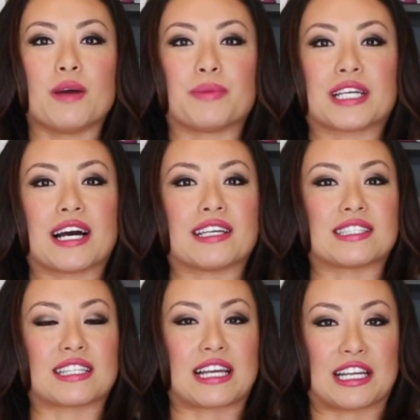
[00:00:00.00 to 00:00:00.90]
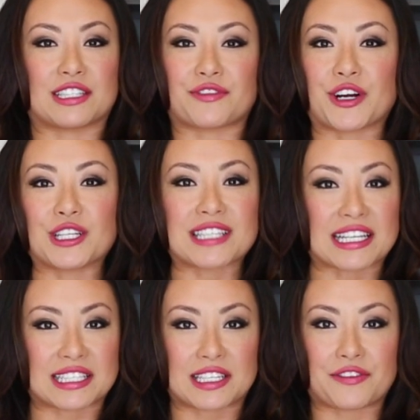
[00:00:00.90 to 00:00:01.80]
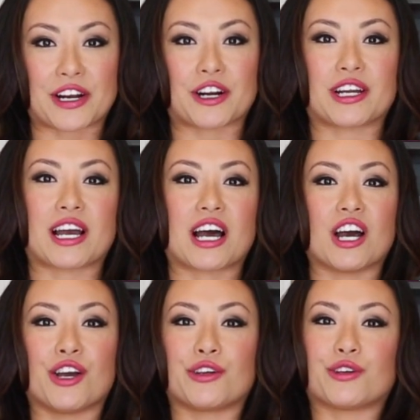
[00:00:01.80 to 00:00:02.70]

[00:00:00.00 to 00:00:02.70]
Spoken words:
because it is a very sensitive area.